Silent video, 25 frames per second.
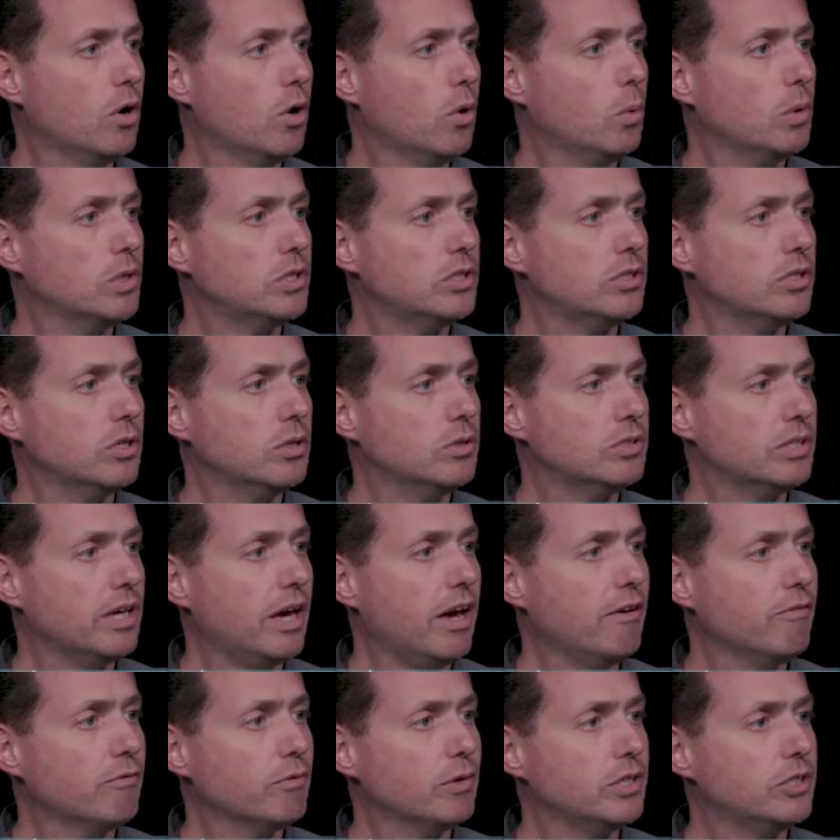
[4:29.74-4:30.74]
which knows
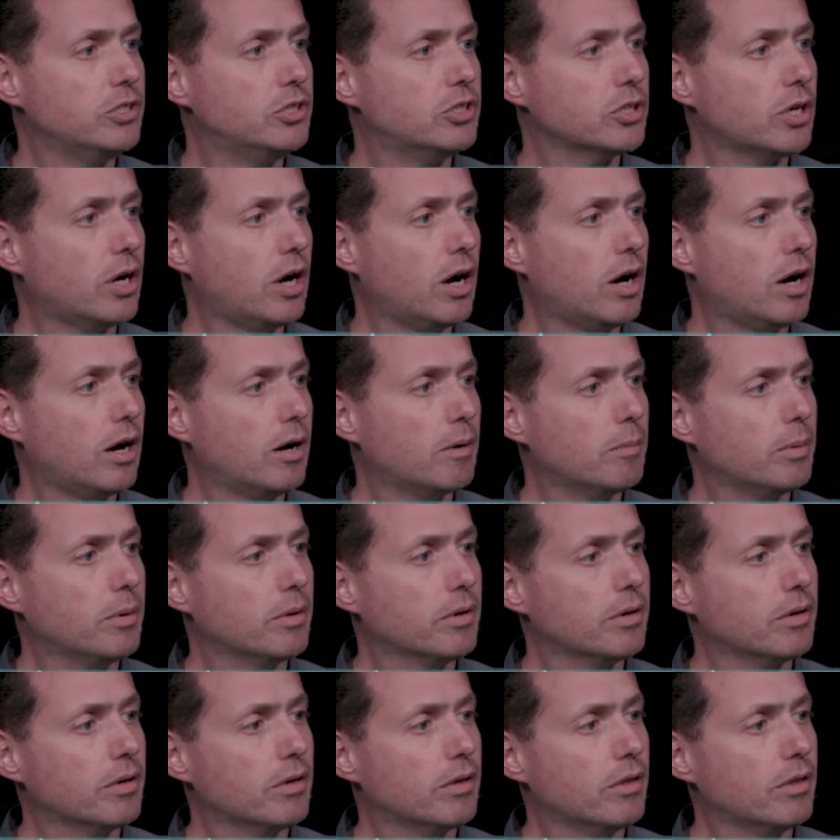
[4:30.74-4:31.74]
every job
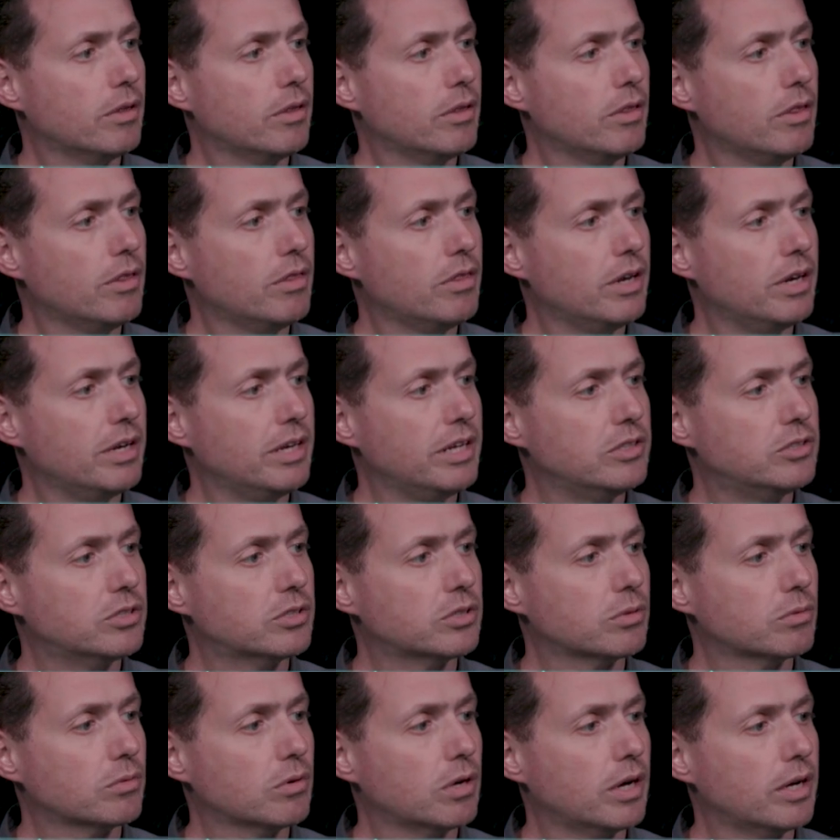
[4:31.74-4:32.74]
that needs
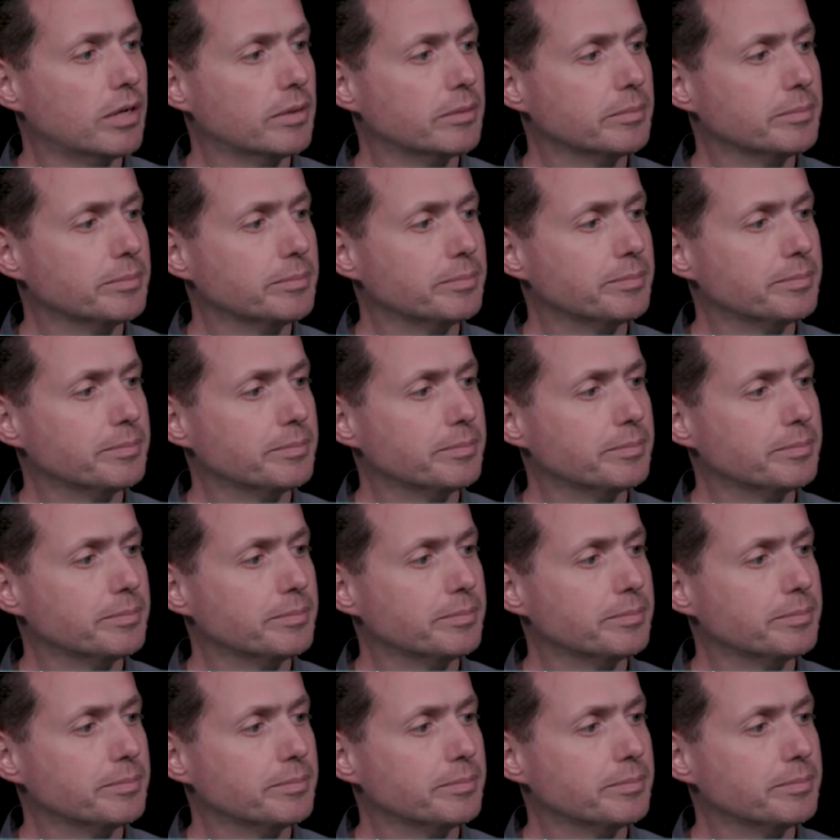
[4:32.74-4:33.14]
to run.